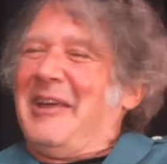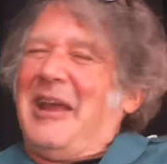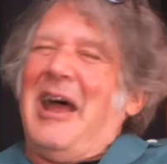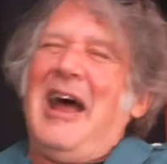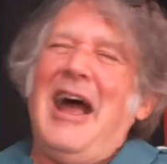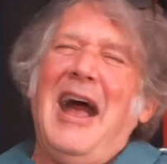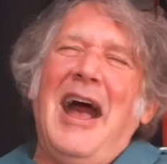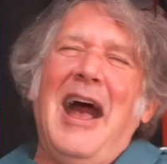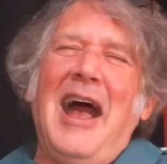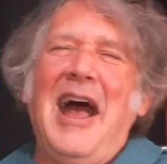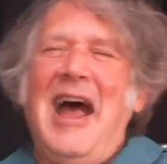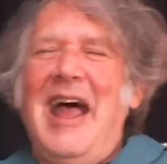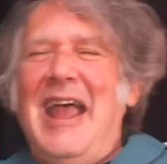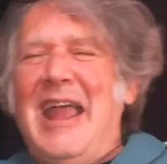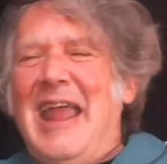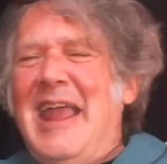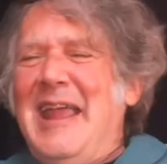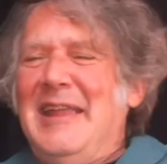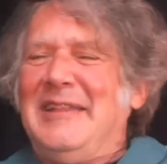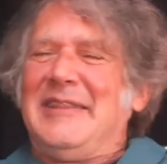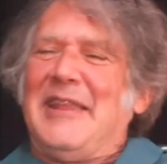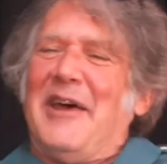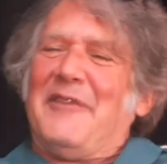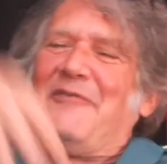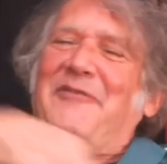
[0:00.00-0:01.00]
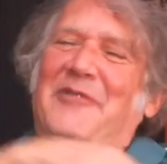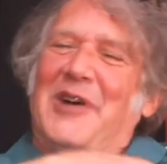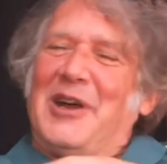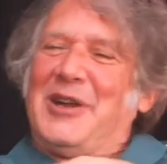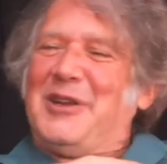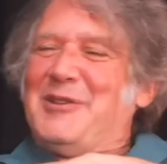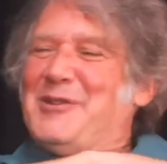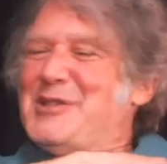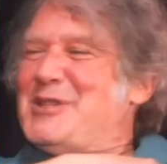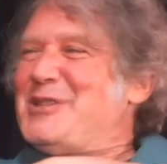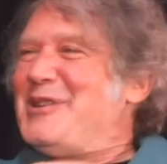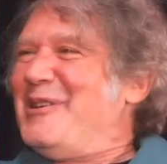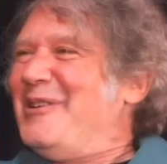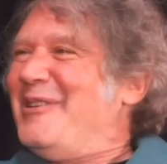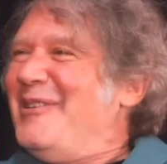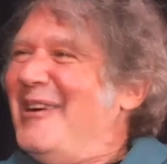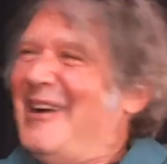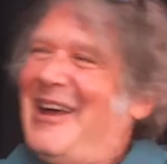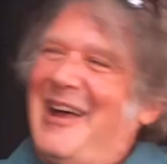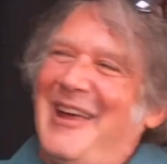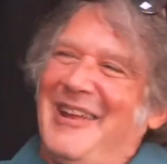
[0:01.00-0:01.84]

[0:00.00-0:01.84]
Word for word: like, ah, I hate that fucking song.